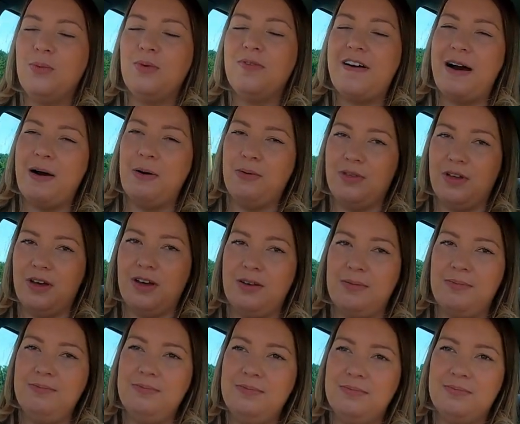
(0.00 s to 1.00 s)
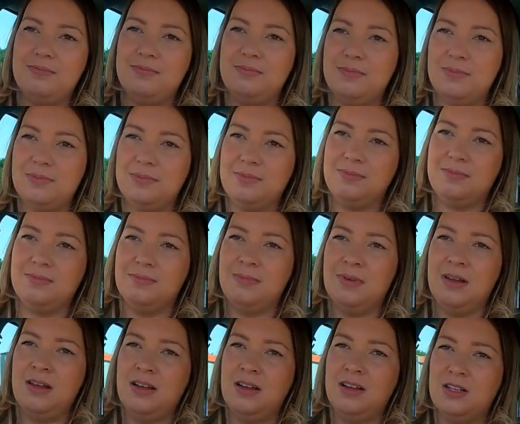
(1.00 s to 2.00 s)
without
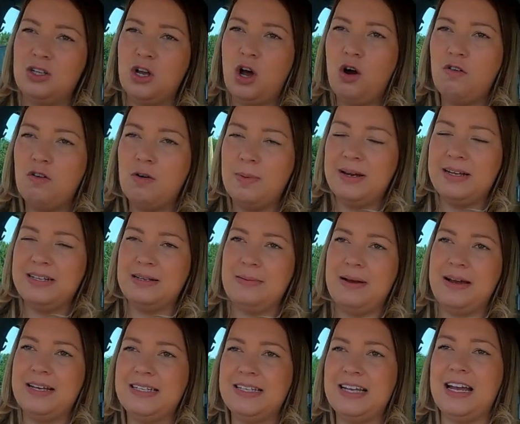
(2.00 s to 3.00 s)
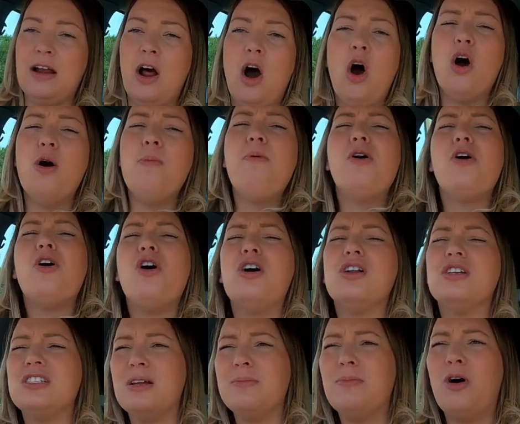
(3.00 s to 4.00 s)
them. As horrible as it may seem. Oh my
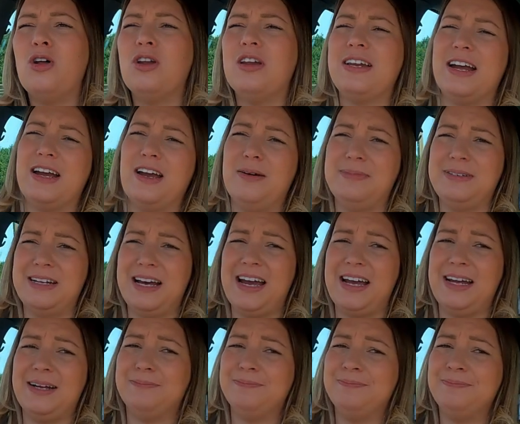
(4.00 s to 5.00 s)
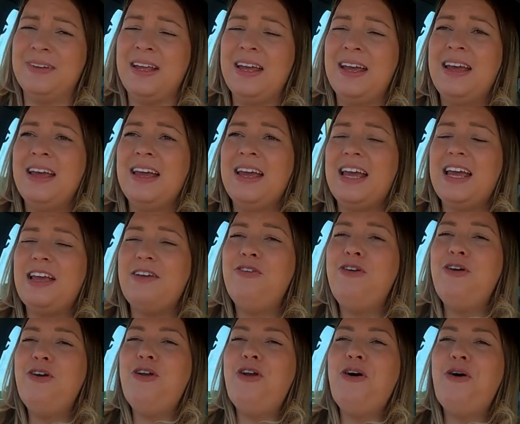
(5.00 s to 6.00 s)
god, summer holiday update. If
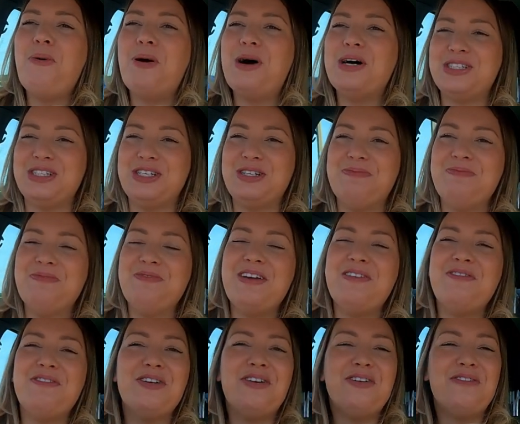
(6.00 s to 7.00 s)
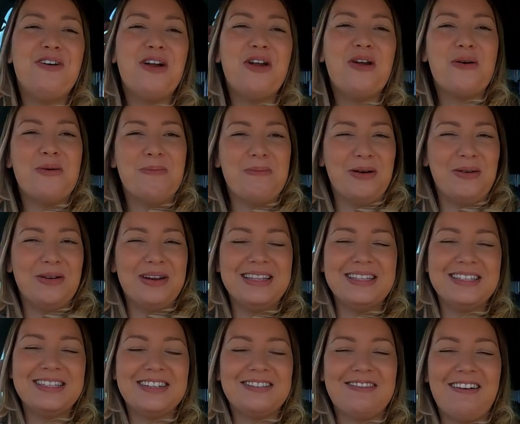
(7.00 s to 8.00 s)
you're not watching, if you're not following me on
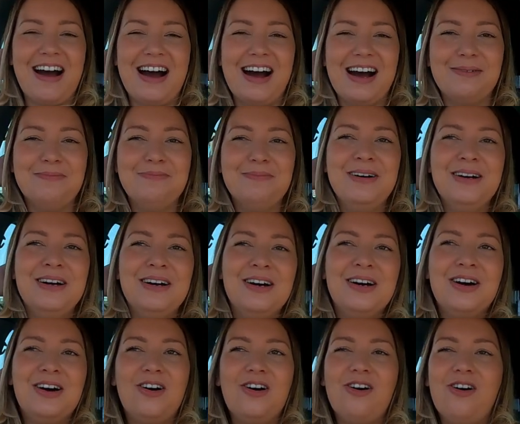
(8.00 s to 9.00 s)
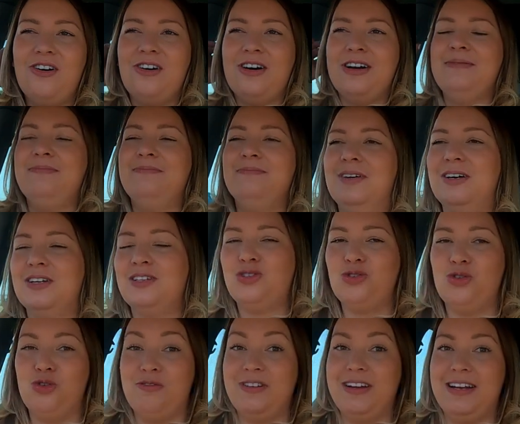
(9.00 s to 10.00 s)
Instagram, I'm a
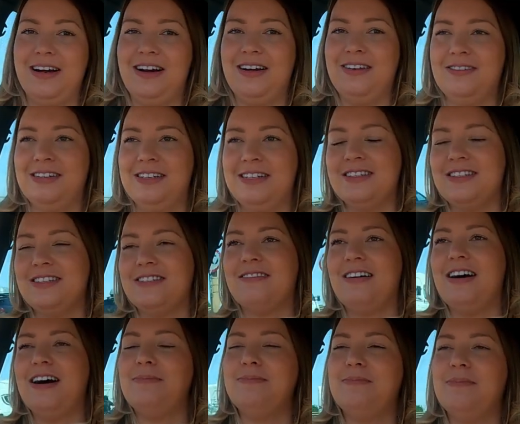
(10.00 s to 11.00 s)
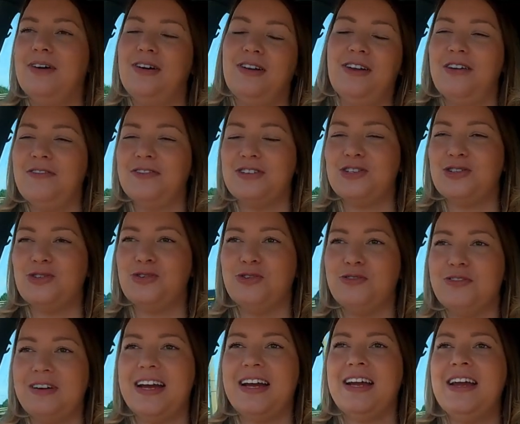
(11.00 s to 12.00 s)
story girl on Instagram. I love a
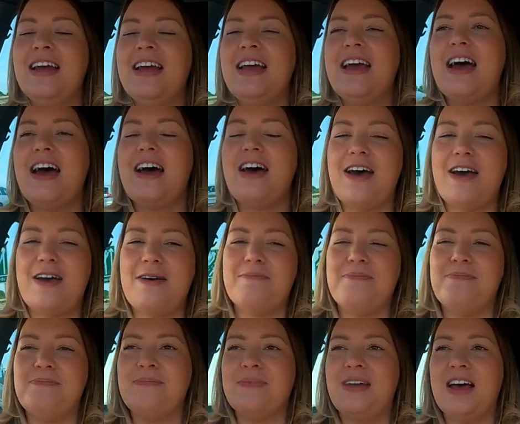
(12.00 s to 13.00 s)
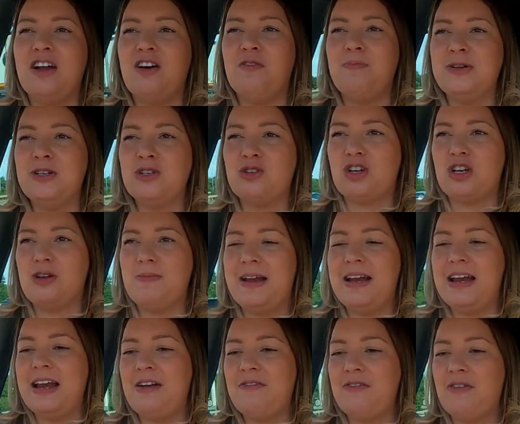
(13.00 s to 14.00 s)
story. And I've been
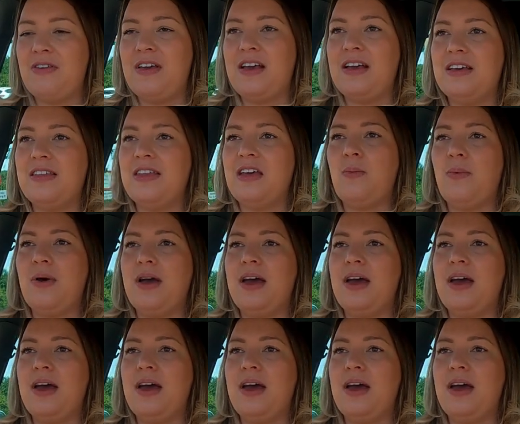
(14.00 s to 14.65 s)
documenting everything that